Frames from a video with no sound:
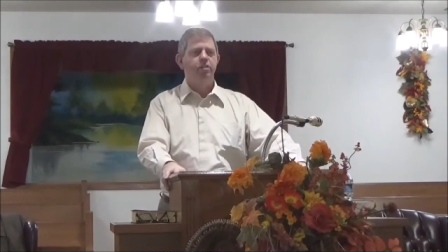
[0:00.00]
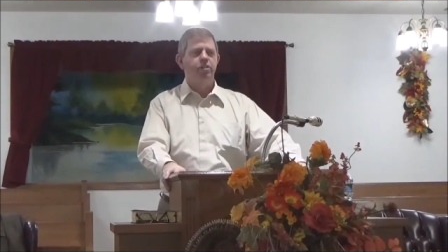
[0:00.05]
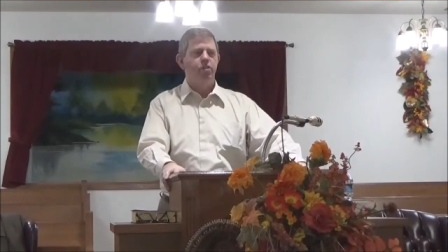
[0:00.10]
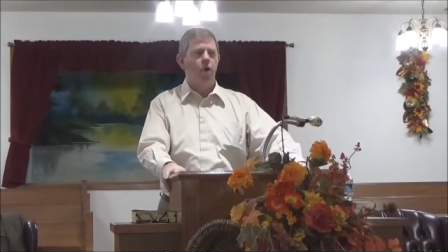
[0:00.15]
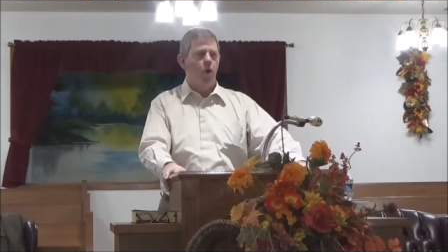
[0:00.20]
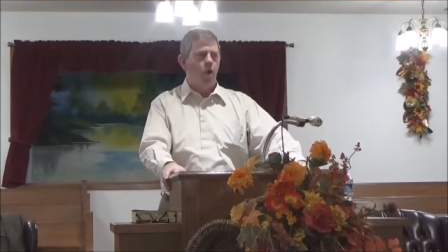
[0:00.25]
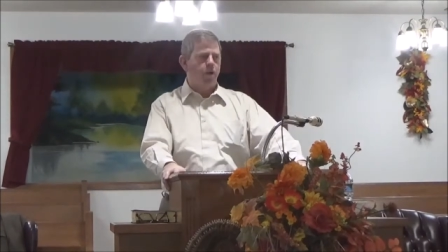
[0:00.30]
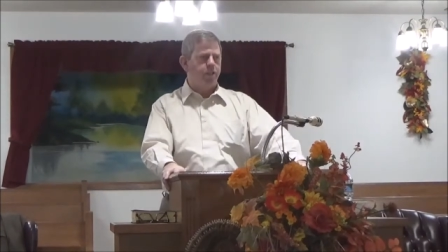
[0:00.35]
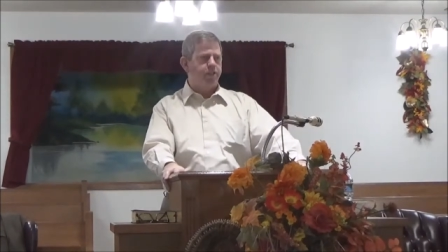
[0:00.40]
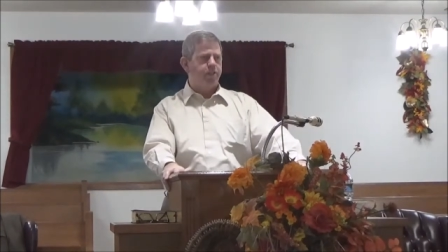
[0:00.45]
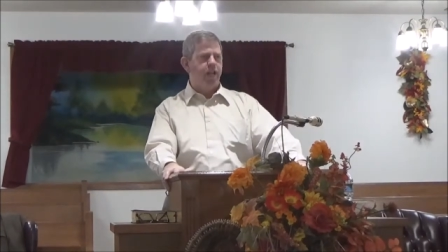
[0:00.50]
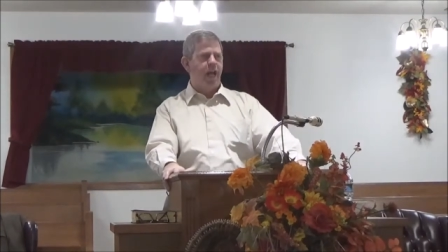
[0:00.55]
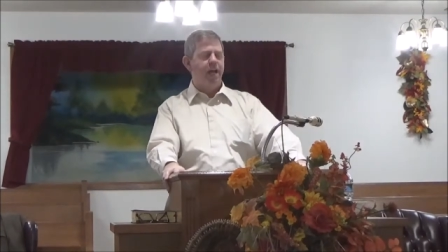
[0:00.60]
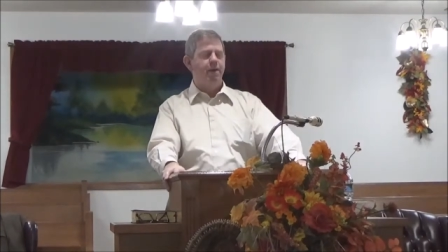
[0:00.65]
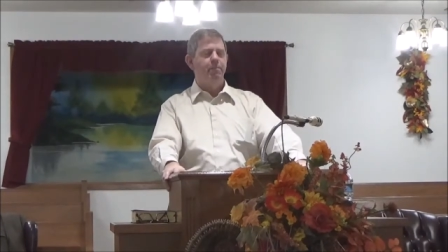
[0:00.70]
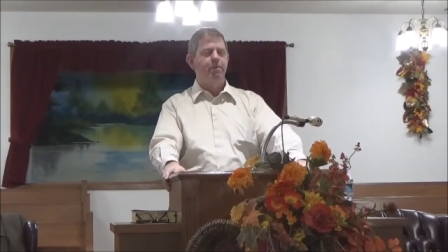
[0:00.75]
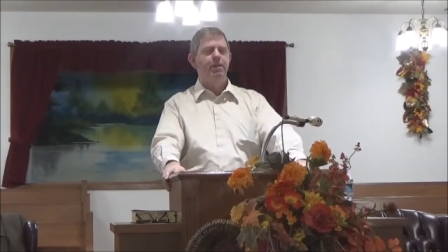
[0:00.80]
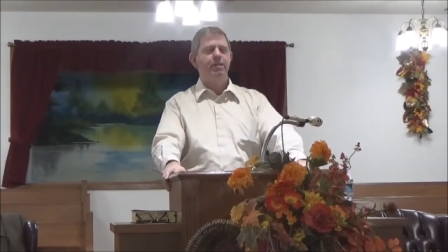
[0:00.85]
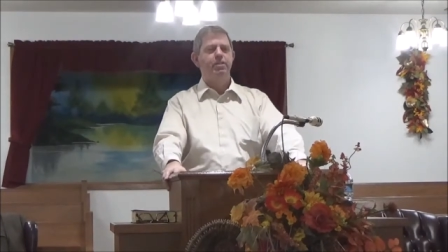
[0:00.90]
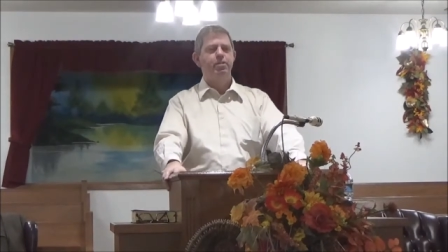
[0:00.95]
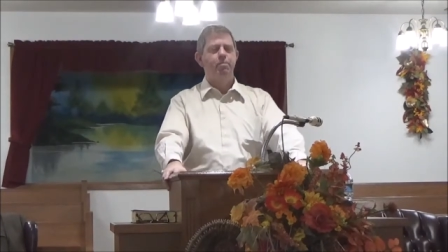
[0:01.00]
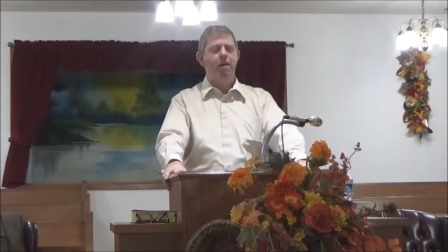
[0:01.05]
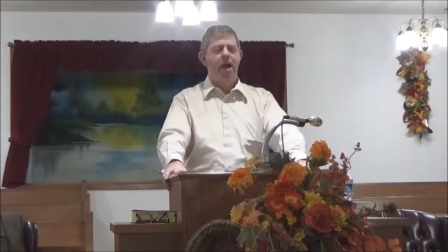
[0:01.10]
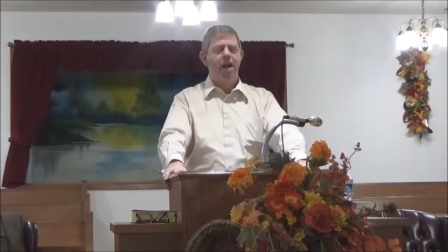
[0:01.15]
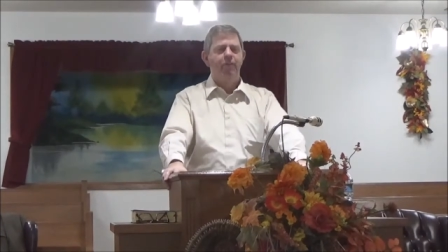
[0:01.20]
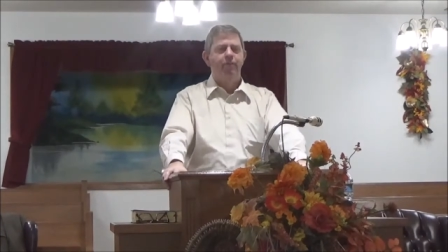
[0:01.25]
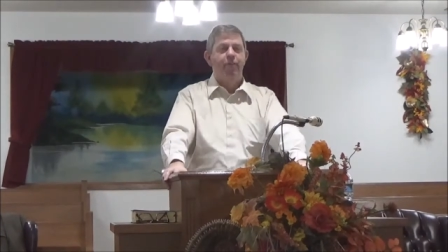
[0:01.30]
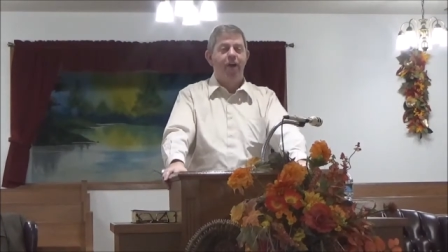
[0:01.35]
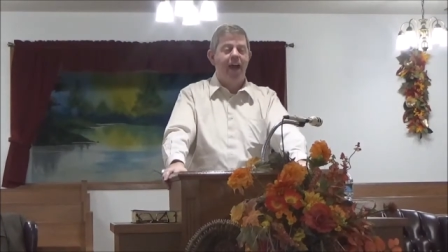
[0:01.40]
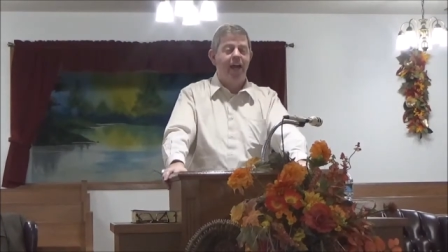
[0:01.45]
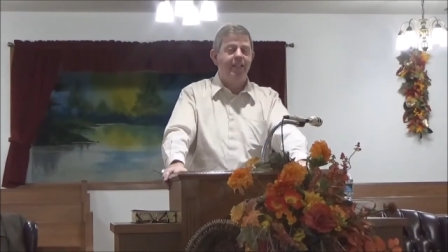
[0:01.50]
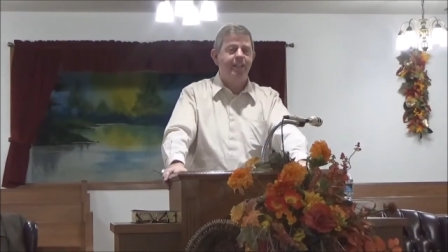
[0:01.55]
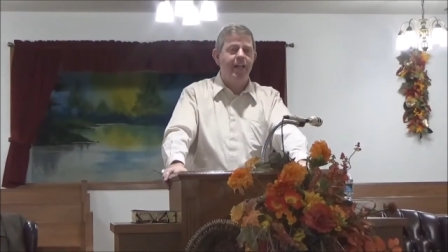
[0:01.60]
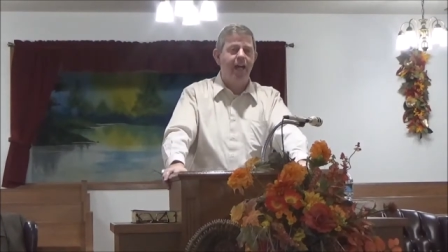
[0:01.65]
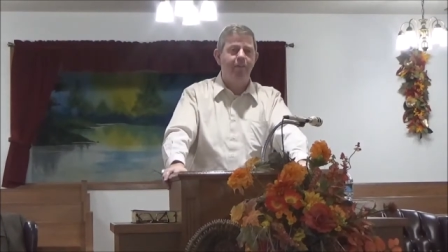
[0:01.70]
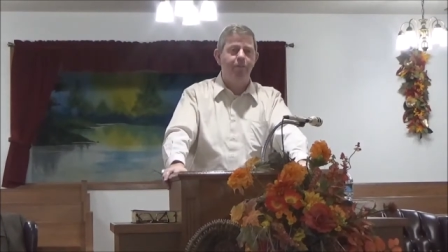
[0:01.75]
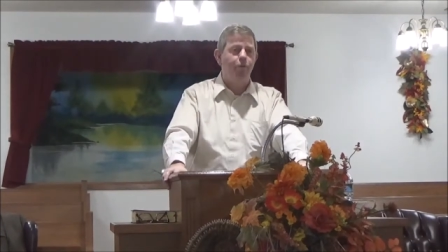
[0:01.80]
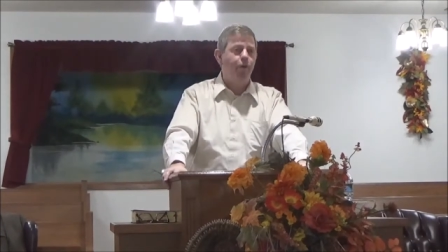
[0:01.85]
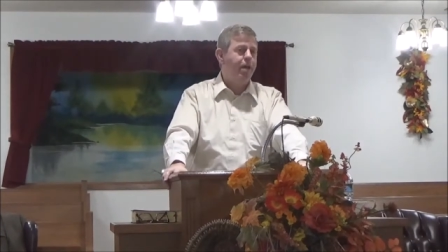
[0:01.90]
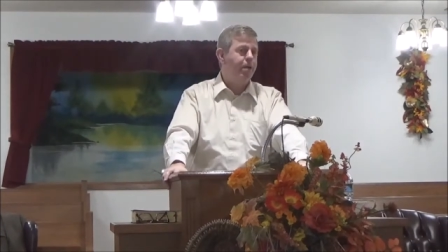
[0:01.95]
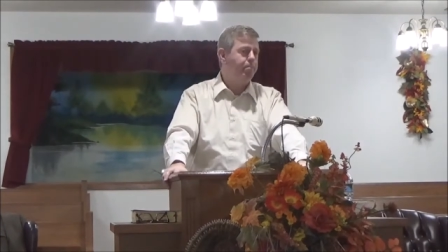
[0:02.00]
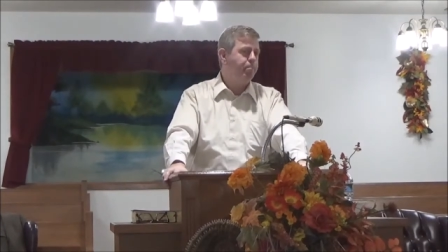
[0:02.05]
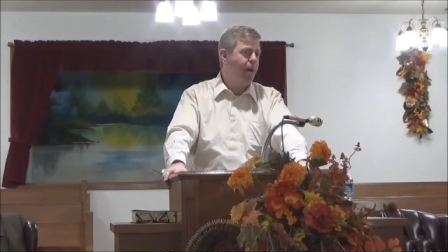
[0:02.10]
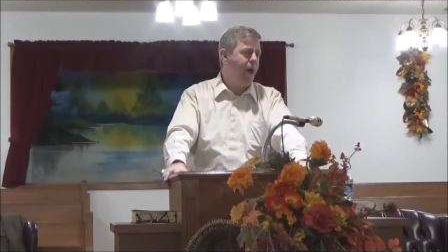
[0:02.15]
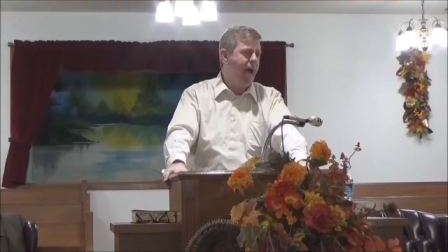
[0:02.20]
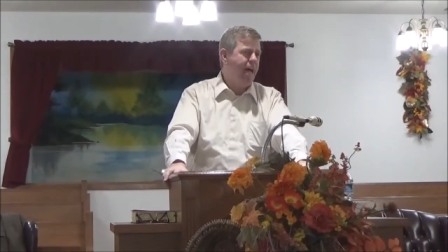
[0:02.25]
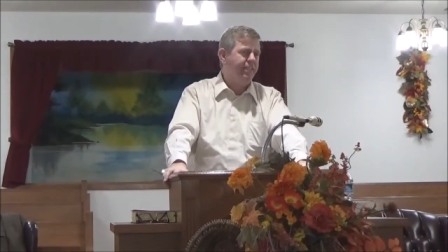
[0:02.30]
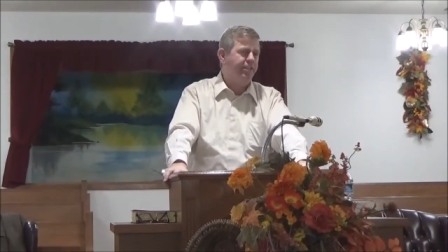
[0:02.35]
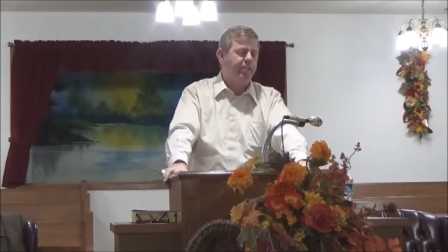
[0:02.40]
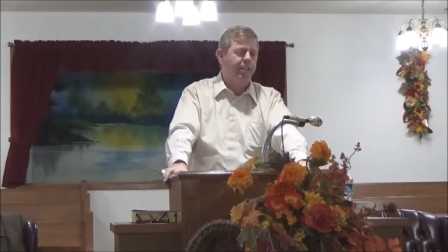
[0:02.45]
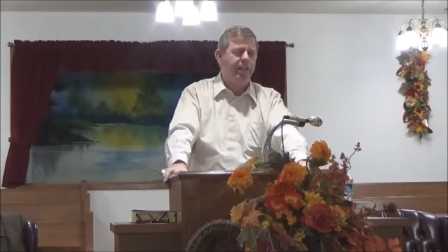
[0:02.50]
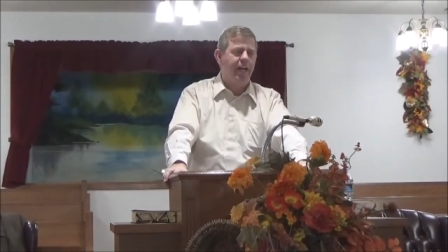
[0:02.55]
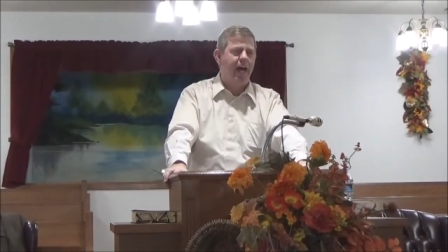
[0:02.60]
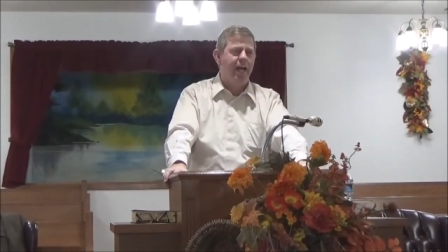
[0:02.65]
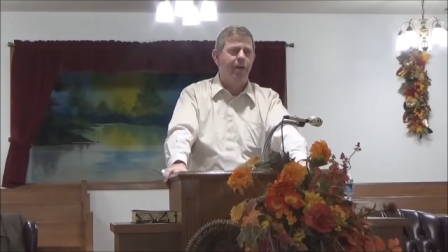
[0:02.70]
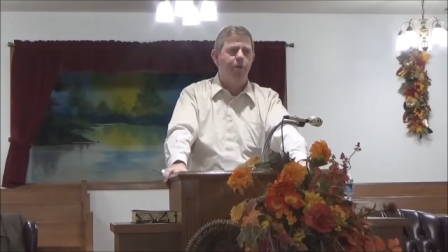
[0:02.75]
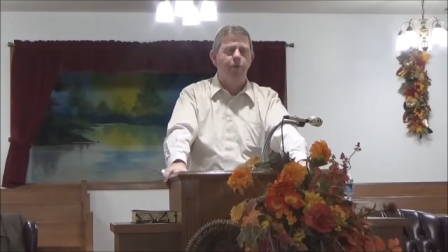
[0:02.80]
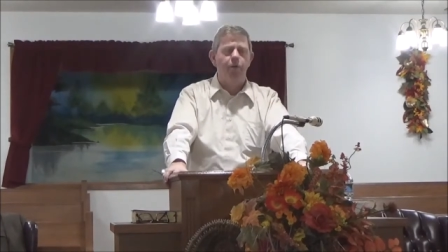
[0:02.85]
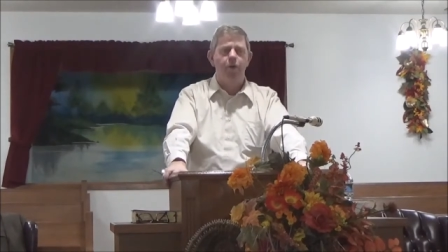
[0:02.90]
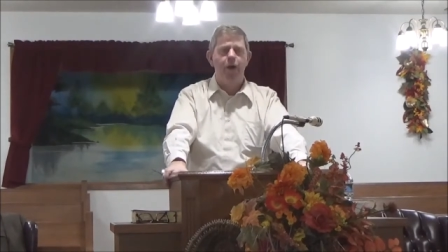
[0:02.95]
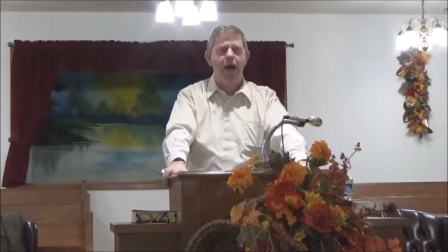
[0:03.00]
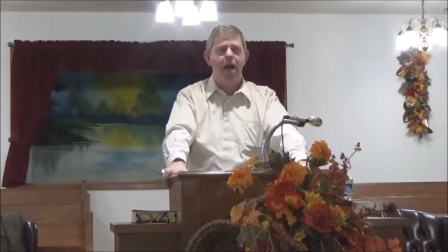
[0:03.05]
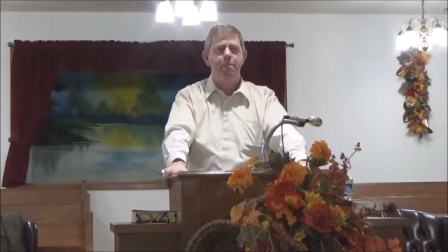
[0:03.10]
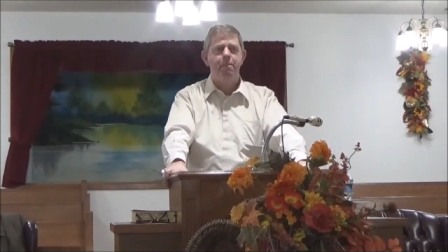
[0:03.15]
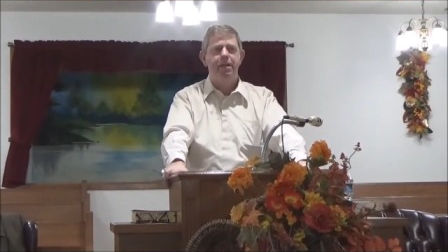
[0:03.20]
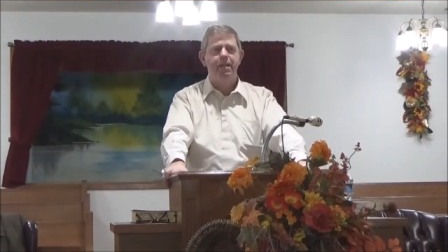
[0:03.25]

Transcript: short statement, as a matter of fact. I've read past it I don't know how